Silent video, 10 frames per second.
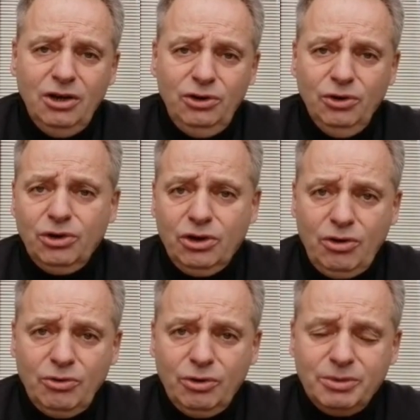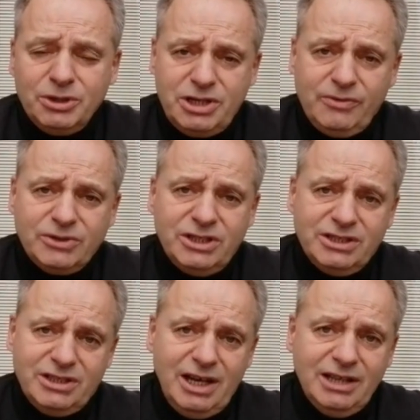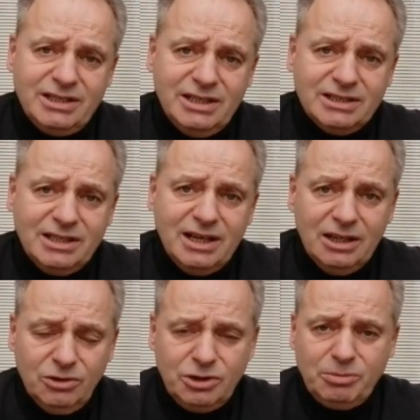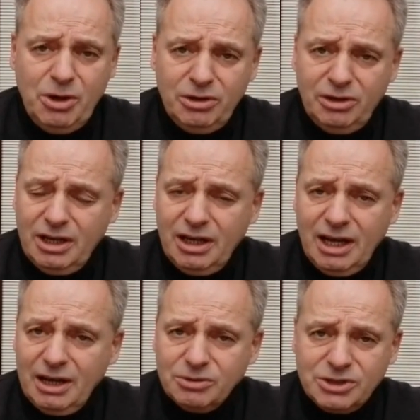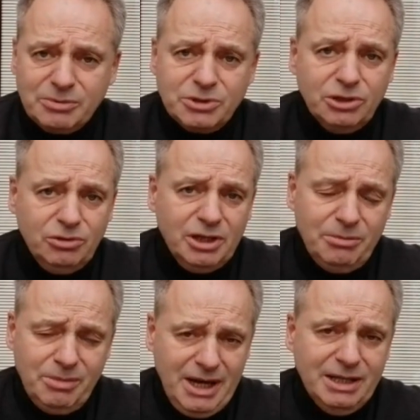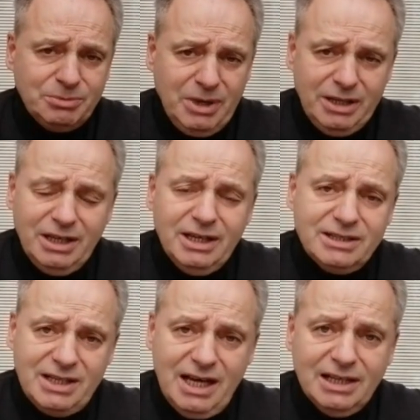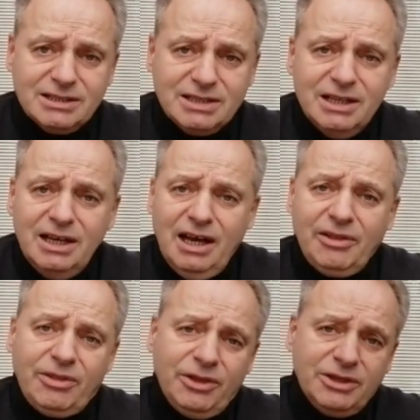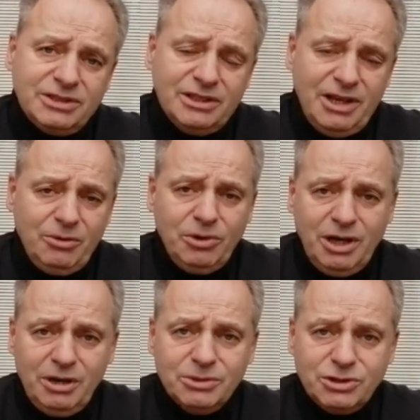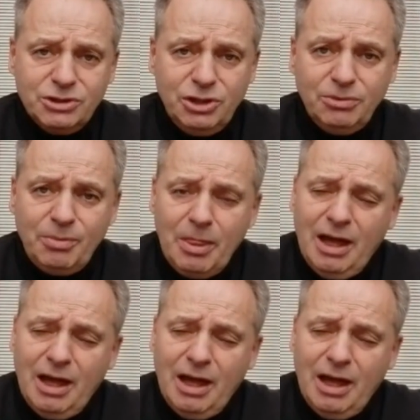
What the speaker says: younger, growing up in the 70s and 80s, that I looked upon, and I was absolutely amazed by their talent and the things that they were able to do.